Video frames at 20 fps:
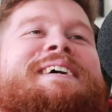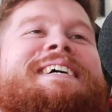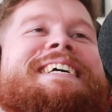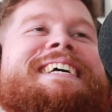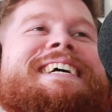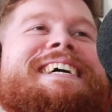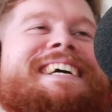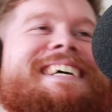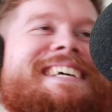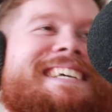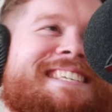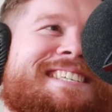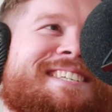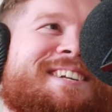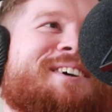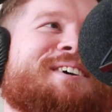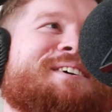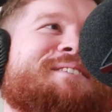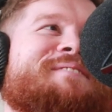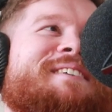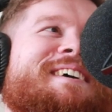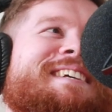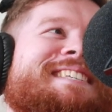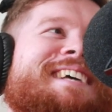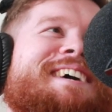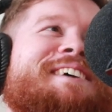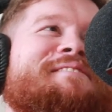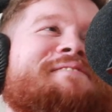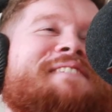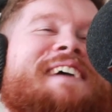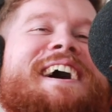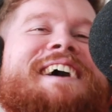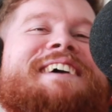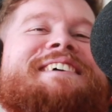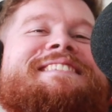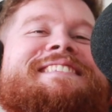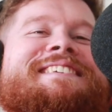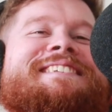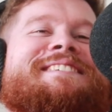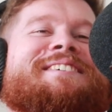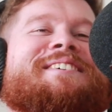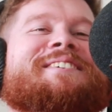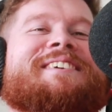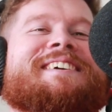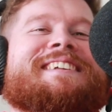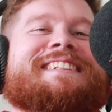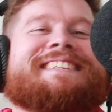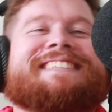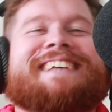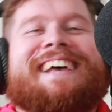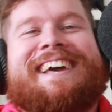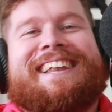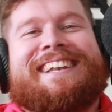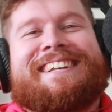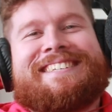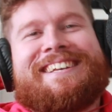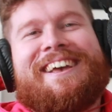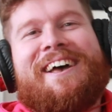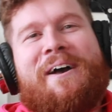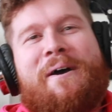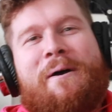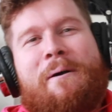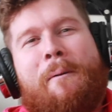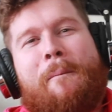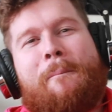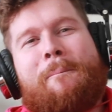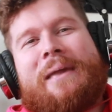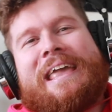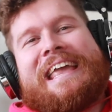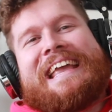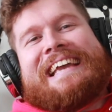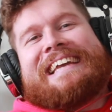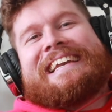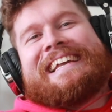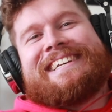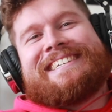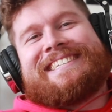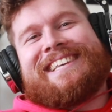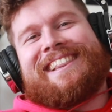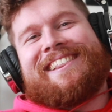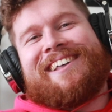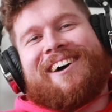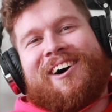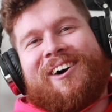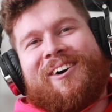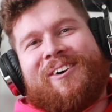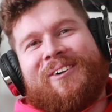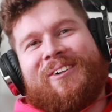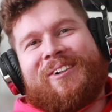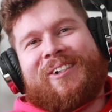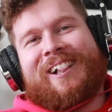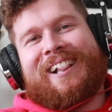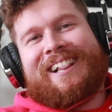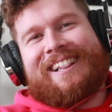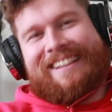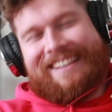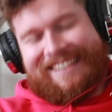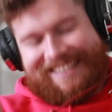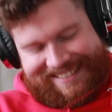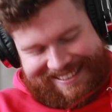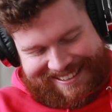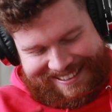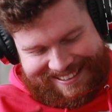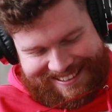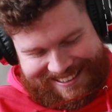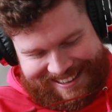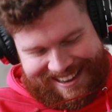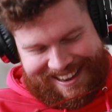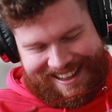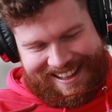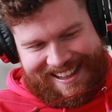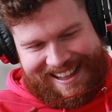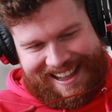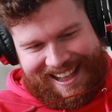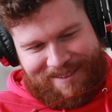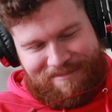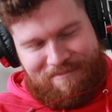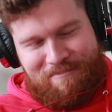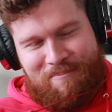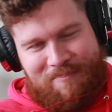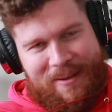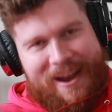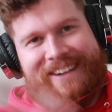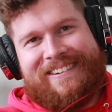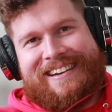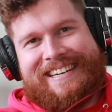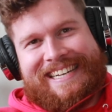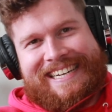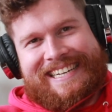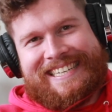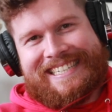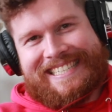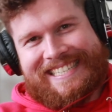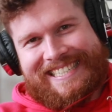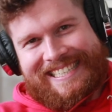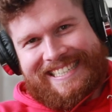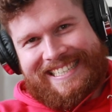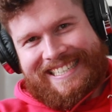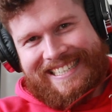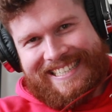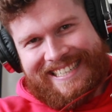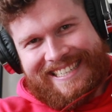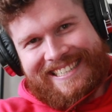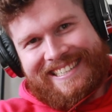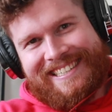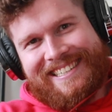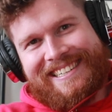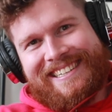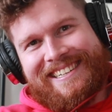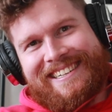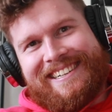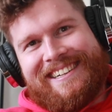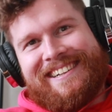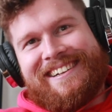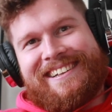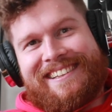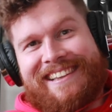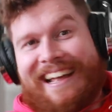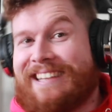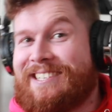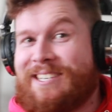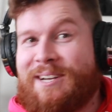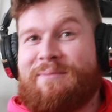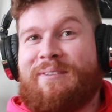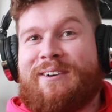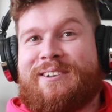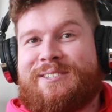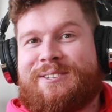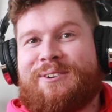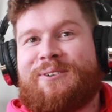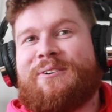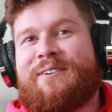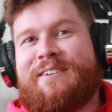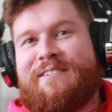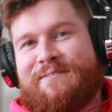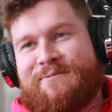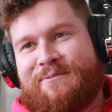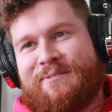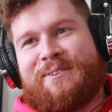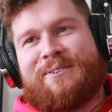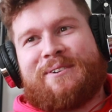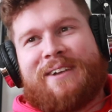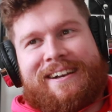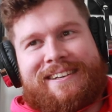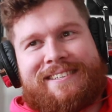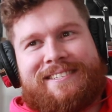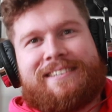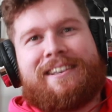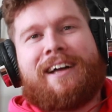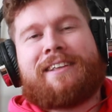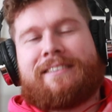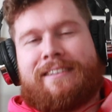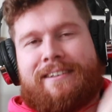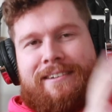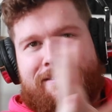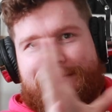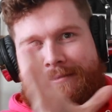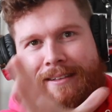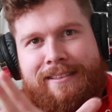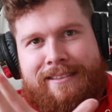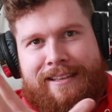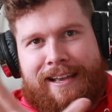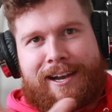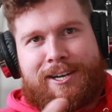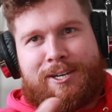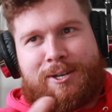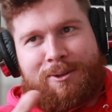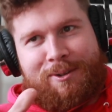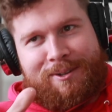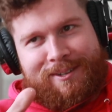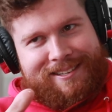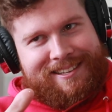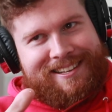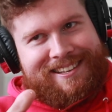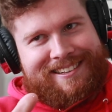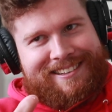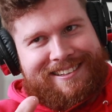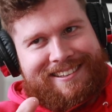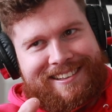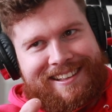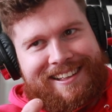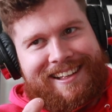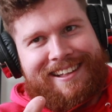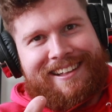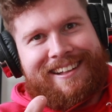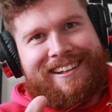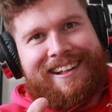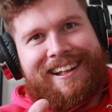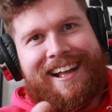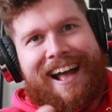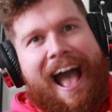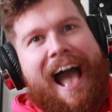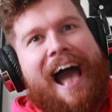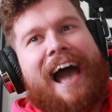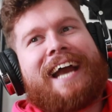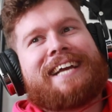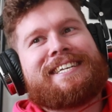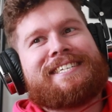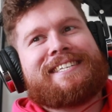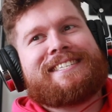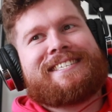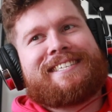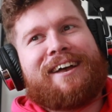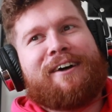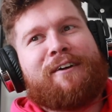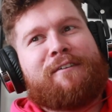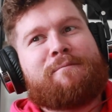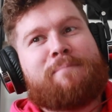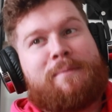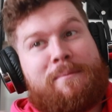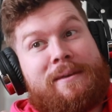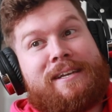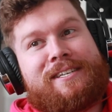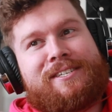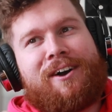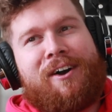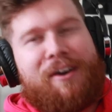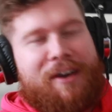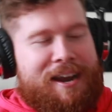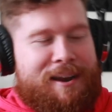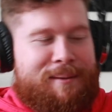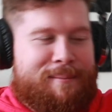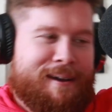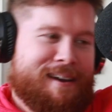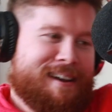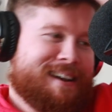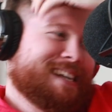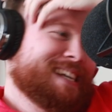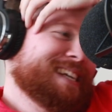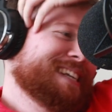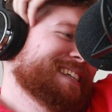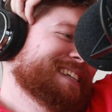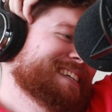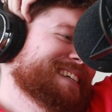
my stuck myself out the door of the tent, peed into the hole and buried it. That's all yeah. my story for you guys. Not the not the actual yeah. act itself, but me talking about it.